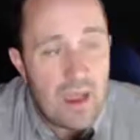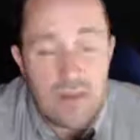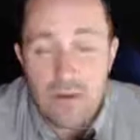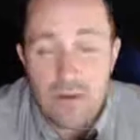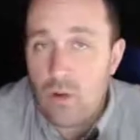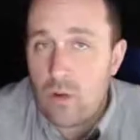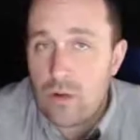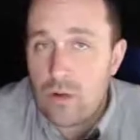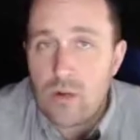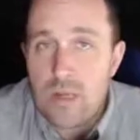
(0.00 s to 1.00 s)
I've heard
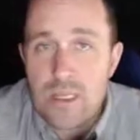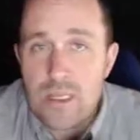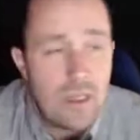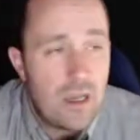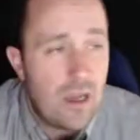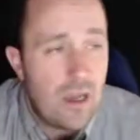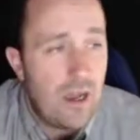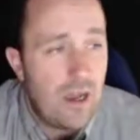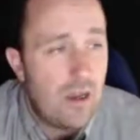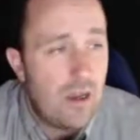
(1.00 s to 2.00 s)
horror stories
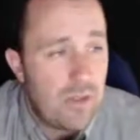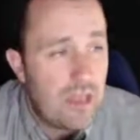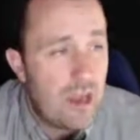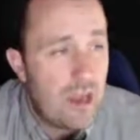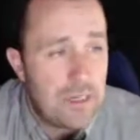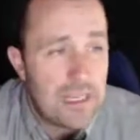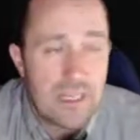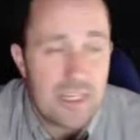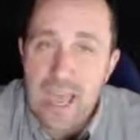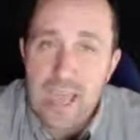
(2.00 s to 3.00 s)
uh, when they're
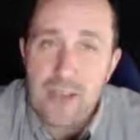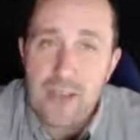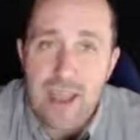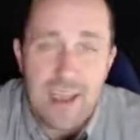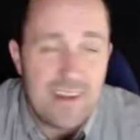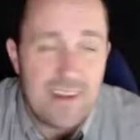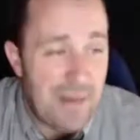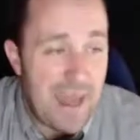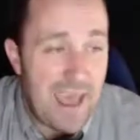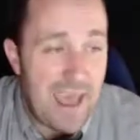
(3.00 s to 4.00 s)
particularly angry, I,
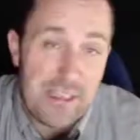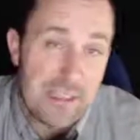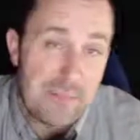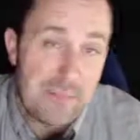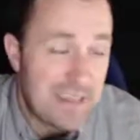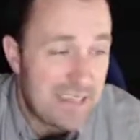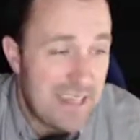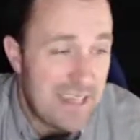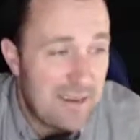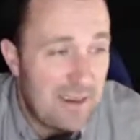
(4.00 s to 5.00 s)
but I haven't experienced
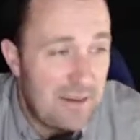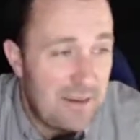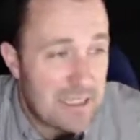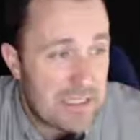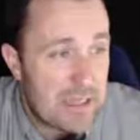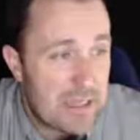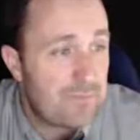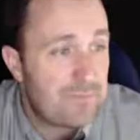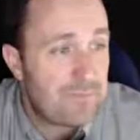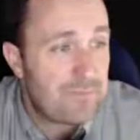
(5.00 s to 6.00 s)
that um, myself.
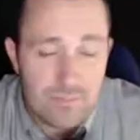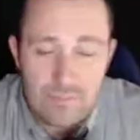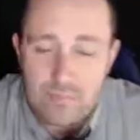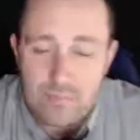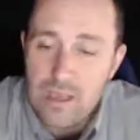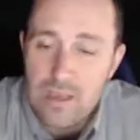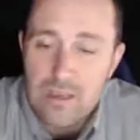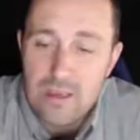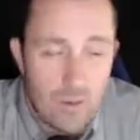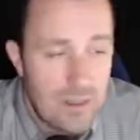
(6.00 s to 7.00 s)

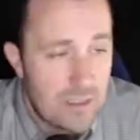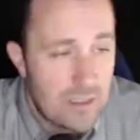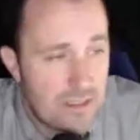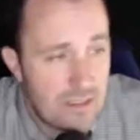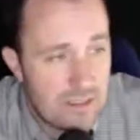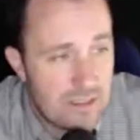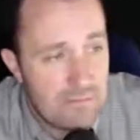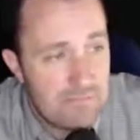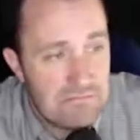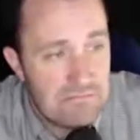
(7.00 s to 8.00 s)
So an inspection is
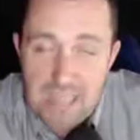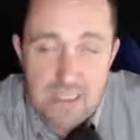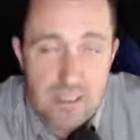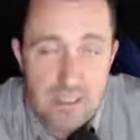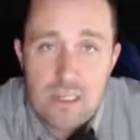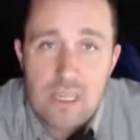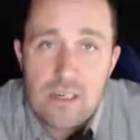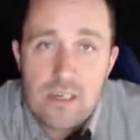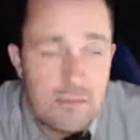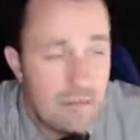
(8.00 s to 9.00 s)
there. Yes, it is
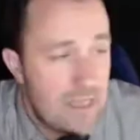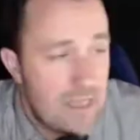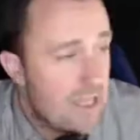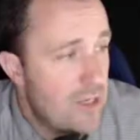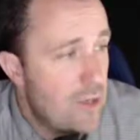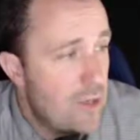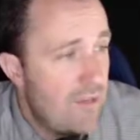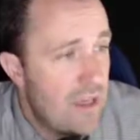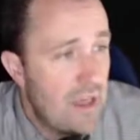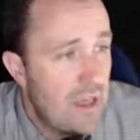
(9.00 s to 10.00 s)
legal. Yes, they do
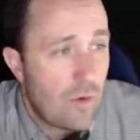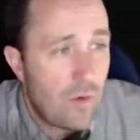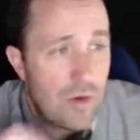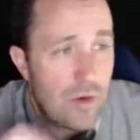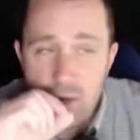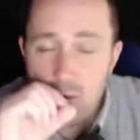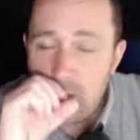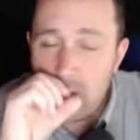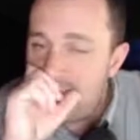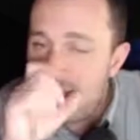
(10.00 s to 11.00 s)
have the authority to do
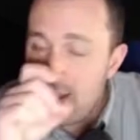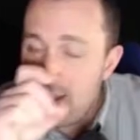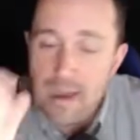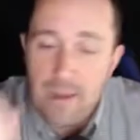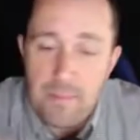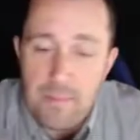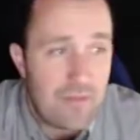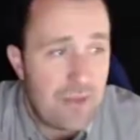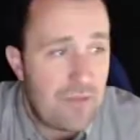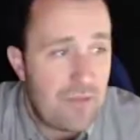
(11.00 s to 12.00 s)
it. Um, and
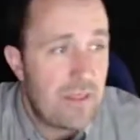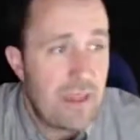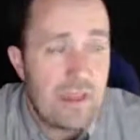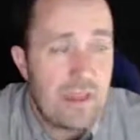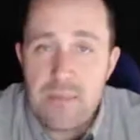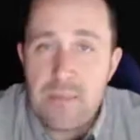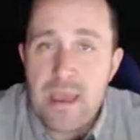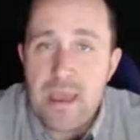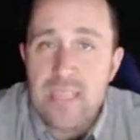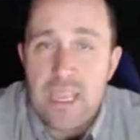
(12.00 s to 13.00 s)
if they find things, they
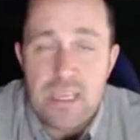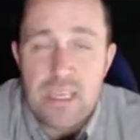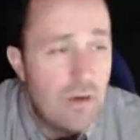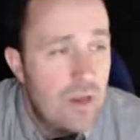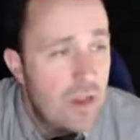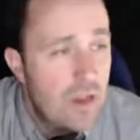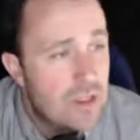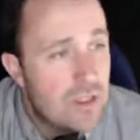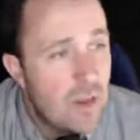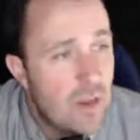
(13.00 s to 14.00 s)
may cite you.
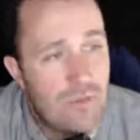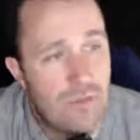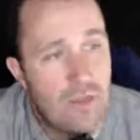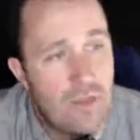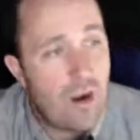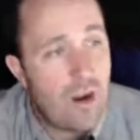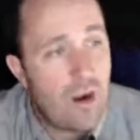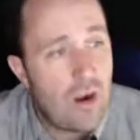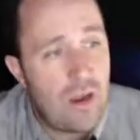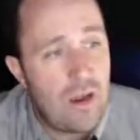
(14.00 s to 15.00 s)
So if there
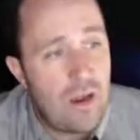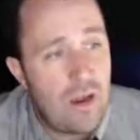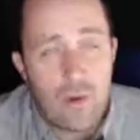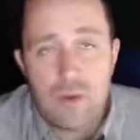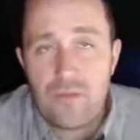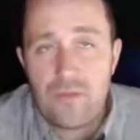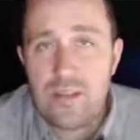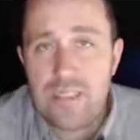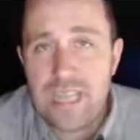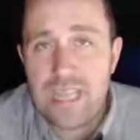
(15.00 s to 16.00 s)
are uh, four
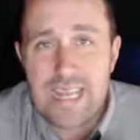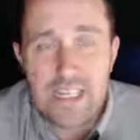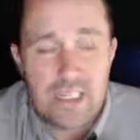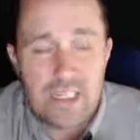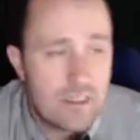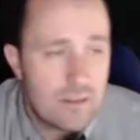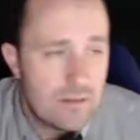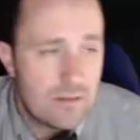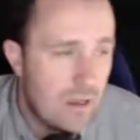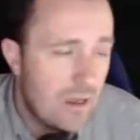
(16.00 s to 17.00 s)
different citations
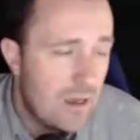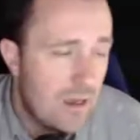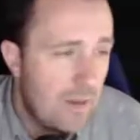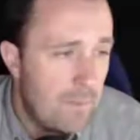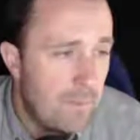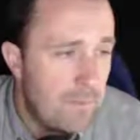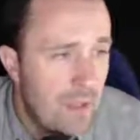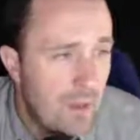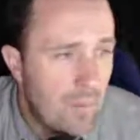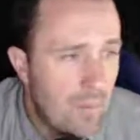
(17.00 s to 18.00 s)
um,
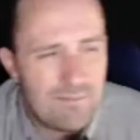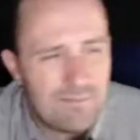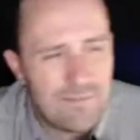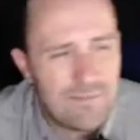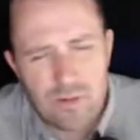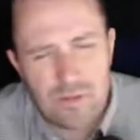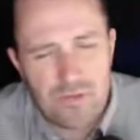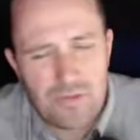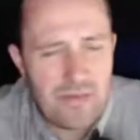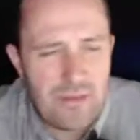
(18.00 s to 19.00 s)
well, sort of
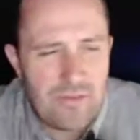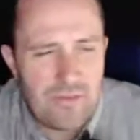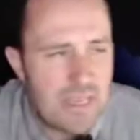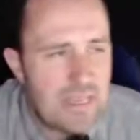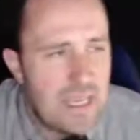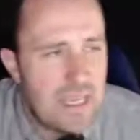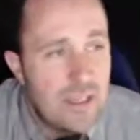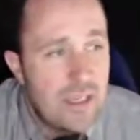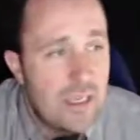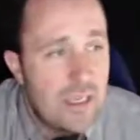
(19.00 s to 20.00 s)
five different
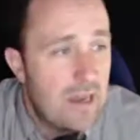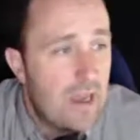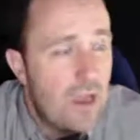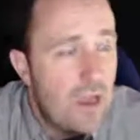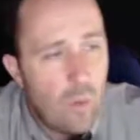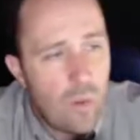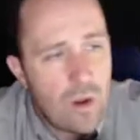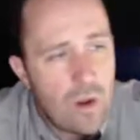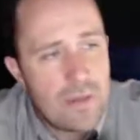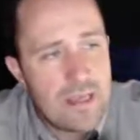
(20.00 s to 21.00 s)
citations you can get.
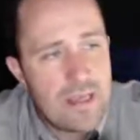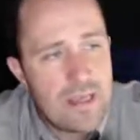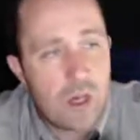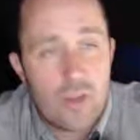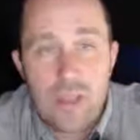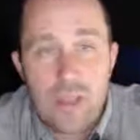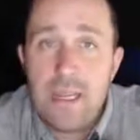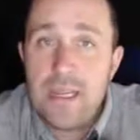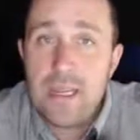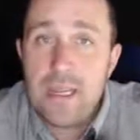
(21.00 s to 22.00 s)
One of them is called
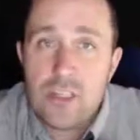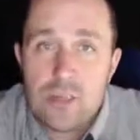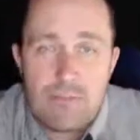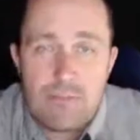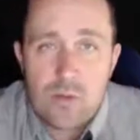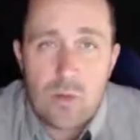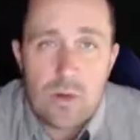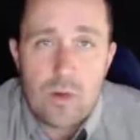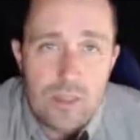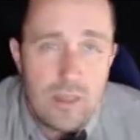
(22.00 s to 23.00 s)
imminent danger. That's the
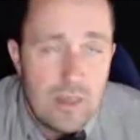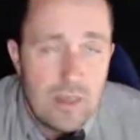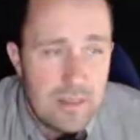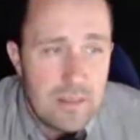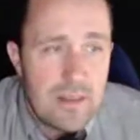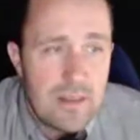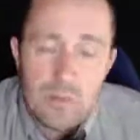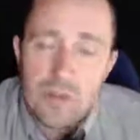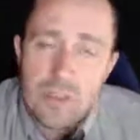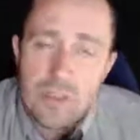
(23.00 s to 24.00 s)
worst. That means
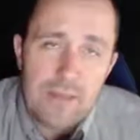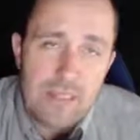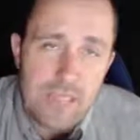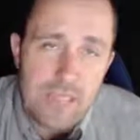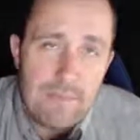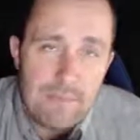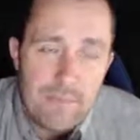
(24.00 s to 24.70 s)
someone's about to die.